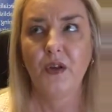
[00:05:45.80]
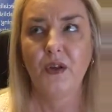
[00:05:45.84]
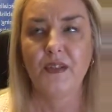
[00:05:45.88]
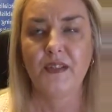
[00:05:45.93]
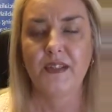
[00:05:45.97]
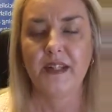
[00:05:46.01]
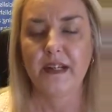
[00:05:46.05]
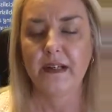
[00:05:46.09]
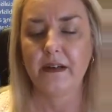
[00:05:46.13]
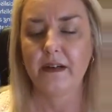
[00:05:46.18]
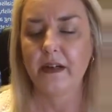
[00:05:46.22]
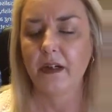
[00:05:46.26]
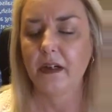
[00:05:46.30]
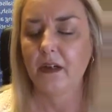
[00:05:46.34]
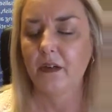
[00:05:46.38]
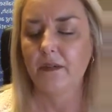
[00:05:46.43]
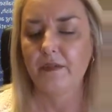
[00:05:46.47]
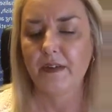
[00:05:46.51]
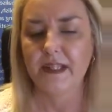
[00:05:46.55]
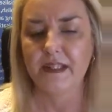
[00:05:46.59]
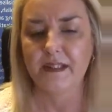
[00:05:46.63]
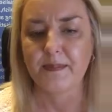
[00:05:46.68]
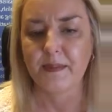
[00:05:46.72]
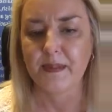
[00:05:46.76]
area of
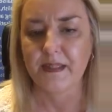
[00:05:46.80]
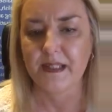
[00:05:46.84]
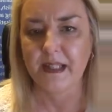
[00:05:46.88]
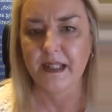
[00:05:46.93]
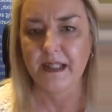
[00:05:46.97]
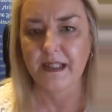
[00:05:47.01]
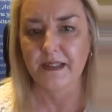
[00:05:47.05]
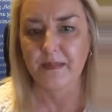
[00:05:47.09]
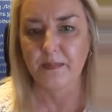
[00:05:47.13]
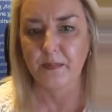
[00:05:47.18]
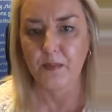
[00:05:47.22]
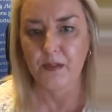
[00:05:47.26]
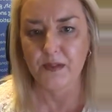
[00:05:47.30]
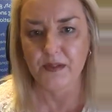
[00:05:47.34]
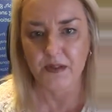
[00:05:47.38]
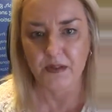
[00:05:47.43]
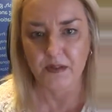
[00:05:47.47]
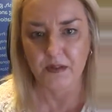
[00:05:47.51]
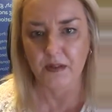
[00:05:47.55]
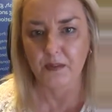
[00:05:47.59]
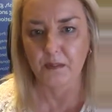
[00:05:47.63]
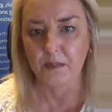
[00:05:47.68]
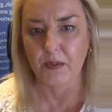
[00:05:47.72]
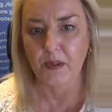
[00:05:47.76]
expertise
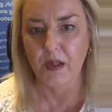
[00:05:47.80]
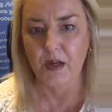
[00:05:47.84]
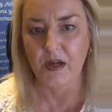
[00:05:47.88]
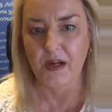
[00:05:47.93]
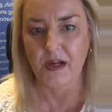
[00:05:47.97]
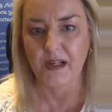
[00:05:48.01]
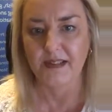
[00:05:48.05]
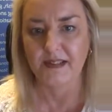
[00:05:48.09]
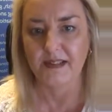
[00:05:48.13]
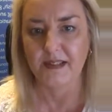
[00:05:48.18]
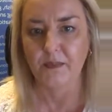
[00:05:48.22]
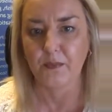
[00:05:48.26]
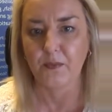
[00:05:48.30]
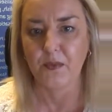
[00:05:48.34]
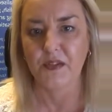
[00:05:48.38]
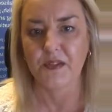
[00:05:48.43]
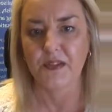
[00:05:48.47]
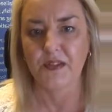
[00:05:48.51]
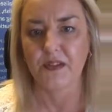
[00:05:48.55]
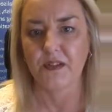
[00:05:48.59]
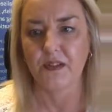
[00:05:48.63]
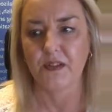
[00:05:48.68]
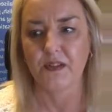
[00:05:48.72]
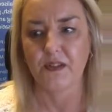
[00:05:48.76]
wasn't compliance, it
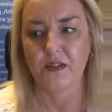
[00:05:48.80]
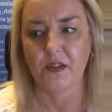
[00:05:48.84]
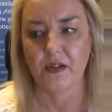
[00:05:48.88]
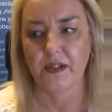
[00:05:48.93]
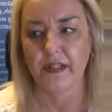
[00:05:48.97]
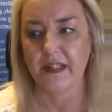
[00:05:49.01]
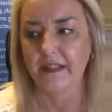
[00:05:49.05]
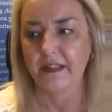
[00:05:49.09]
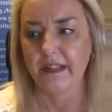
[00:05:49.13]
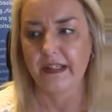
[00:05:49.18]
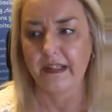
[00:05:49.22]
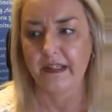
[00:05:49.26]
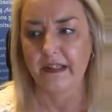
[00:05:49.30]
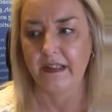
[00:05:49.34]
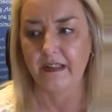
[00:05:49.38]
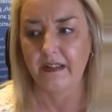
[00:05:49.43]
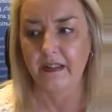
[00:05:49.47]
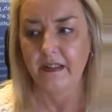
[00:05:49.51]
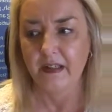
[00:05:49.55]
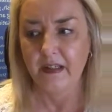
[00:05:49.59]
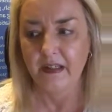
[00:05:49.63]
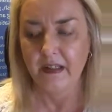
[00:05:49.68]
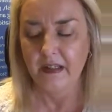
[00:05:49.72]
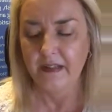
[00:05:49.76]
wasn't dotting
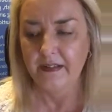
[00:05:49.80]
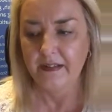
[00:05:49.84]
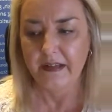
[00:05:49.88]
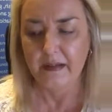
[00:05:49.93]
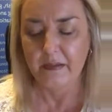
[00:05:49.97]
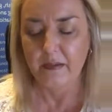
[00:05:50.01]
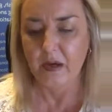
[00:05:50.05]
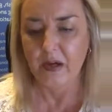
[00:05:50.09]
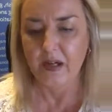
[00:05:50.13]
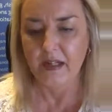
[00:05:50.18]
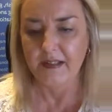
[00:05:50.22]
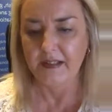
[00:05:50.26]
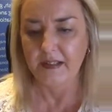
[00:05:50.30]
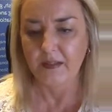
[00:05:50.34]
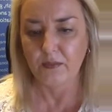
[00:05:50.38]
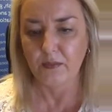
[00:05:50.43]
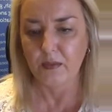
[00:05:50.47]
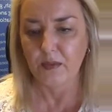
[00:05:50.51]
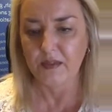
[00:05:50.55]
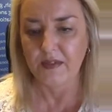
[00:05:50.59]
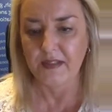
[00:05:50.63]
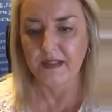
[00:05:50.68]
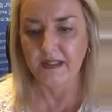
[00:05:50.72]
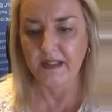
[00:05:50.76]
their I's and
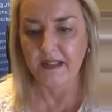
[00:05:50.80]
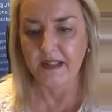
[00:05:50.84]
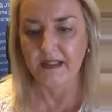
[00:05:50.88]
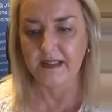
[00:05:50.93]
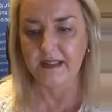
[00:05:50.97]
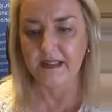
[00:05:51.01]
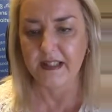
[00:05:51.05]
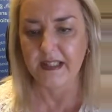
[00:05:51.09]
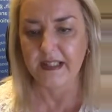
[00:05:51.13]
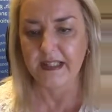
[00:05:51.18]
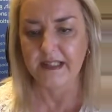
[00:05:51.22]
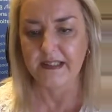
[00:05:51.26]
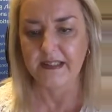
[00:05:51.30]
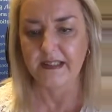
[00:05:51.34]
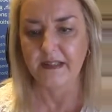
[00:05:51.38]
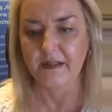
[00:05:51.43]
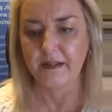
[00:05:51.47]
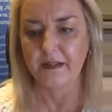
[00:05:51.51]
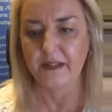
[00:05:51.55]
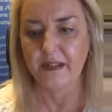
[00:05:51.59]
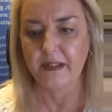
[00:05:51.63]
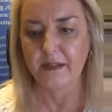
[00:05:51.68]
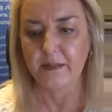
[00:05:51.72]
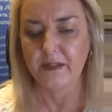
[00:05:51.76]
crossing their T's.
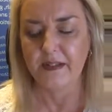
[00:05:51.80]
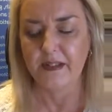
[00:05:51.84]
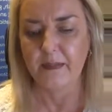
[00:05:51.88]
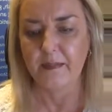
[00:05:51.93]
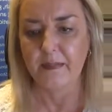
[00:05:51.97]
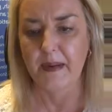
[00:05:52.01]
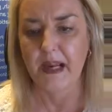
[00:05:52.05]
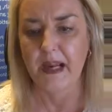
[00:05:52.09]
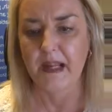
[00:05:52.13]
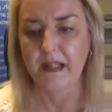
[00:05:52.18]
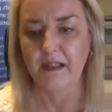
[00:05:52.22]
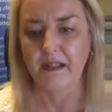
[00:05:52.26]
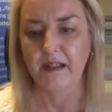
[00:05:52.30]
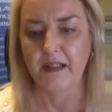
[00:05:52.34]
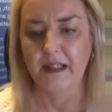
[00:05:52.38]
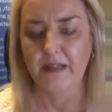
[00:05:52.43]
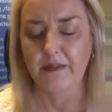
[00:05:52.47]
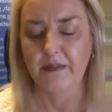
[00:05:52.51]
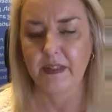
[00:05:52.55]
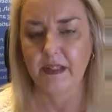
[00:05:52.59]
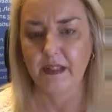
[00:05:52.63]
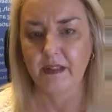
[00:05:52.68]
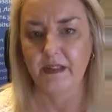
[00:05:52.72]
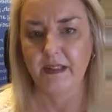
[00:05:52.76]
It was about
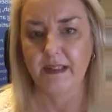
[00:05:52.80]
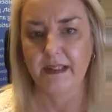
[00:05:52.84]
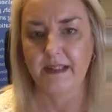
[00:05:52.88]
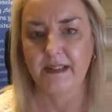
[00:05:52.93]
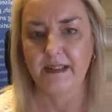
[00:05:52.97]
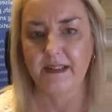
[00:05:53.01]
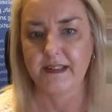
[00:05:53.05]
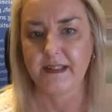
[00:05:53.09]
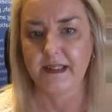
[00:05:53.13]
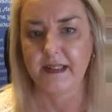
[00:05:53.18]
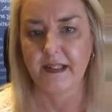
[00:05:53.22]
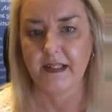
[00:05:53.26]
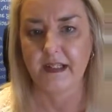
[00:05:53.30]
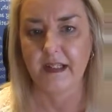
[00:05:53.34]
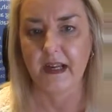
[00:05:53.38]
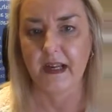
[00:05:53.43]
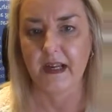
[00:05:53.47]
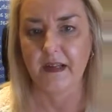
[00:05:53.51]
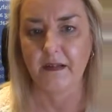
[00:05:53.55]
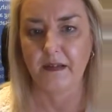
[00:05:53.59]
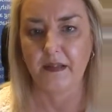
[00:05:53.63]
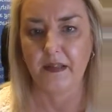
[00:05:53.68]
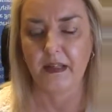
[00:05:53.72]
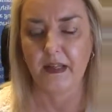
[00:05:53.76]
leaving a legacy
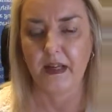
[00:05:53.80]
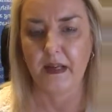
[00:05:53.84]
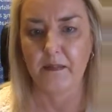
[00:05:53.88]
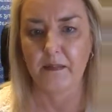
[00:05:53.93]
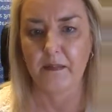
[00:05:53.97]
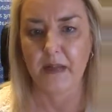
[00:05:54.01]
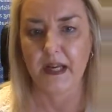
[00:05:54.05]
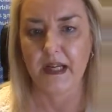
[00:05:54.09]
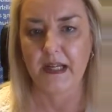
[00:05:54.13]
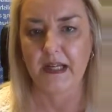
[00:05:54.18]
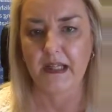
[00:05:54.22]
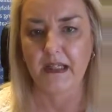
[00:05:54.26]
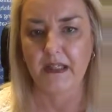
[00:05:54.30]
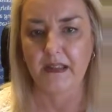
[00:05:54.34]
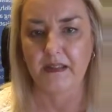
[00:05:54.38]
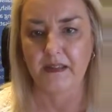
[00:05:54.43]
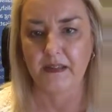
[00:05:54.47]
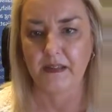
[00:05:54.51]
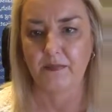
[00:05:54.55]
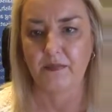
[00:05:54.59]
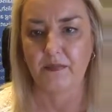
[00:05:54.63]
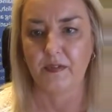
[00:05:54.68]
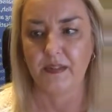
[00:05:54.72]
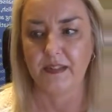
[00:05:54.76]
and making a
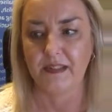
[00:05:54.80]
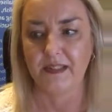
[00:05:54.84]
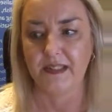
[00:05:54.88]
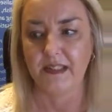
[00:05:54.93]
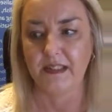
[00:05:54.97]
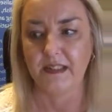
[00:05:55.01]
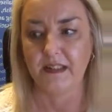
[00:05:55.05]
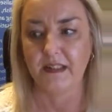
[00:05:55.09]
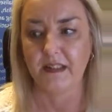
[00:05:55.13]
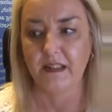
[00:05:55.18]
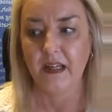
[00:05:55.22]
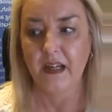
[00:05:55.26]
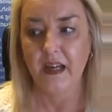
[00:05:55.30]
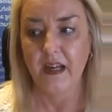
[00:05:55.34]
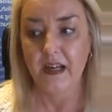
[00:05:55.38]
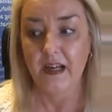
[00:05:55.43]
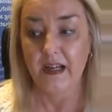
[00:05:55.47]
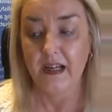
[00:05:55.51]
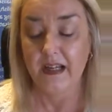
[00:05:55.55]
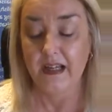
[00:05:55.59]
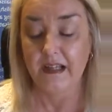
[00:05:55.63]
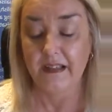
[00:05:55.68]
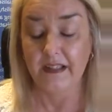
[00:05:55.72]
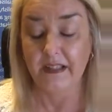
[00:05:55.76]
difference in
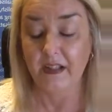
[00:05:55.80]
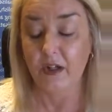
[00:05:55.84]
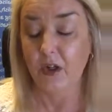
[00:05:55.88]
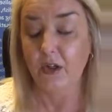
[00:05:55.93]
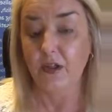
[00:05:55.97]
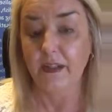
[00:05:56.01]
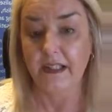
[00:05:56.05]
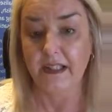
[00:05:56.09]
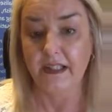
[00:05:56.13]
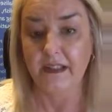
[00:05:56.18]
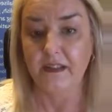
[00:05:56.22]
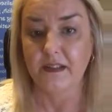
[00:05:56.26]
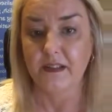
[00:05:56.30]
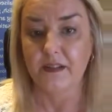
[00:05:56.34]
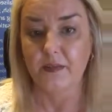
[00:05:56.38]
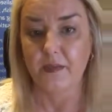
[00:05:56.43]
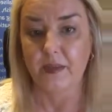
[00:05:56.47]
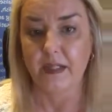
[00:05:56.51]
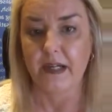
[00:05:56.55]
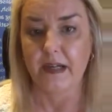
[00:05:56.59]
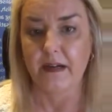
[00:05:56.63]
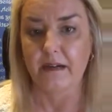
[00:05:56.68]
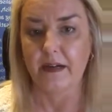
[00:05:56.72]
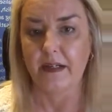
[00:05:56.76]
the only
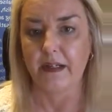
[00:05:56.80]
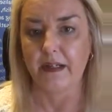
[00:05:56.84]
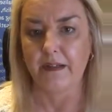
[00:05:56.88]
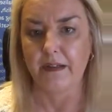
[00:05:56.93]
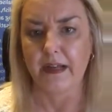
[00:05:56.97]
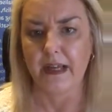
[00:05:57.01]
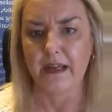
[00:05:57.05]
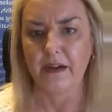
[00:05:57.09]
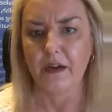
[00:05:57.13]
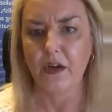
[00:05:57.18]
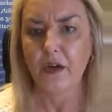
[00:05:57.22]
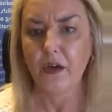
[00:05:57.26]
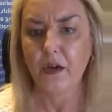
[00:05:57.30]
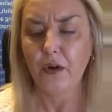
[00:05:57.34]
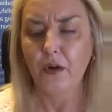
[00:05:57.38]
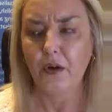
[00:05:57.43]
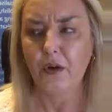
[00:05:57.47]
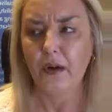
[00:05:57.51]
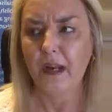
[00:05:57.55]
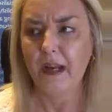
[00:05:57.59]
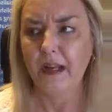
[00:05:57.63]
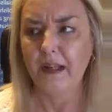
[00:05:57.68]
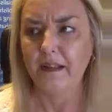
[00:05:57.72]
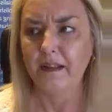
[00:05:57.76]
industry area they know.
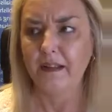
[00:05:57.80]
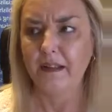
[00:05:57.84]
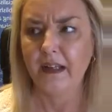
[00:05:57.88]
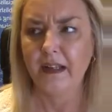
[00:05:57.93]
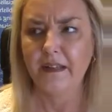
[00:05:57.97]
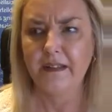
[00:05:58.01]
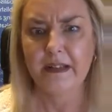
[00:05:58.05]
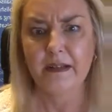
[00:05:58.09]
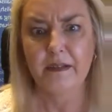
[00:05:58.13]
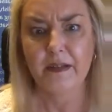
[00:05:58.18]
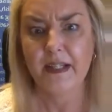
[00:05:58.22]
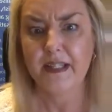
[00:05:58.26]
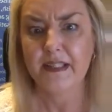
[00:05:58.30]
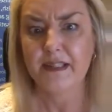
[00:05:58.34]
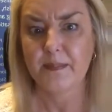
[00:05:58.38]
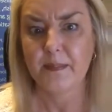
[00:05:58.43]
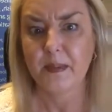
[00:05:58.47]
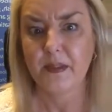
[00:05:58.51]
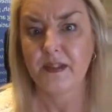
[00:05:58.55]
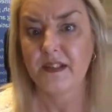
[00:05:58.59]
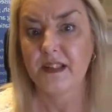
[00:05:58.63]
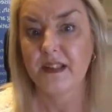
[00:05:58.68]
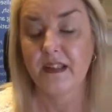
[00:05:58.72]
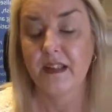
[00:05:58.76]
And they're
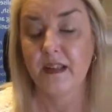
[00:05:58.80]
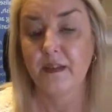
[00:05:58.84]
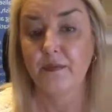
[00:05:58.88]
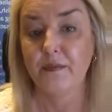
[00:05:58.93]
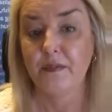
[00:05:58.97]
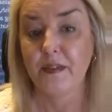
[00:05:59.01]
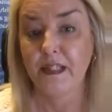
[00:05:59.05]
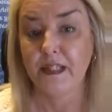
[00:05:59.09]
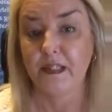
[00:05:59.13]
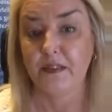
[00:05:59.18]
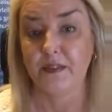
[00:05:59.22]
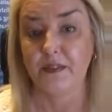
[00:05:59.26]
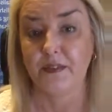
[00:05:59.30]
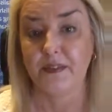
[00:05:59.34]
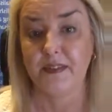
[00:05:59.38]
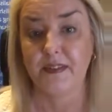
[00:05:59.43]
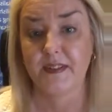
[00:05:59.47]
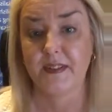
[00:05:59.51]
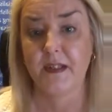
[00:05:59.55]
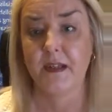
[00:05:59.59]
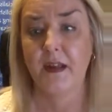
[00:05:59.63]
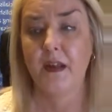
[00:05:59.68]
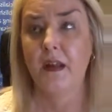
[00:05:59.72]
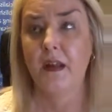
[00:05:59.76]
experts in their fields.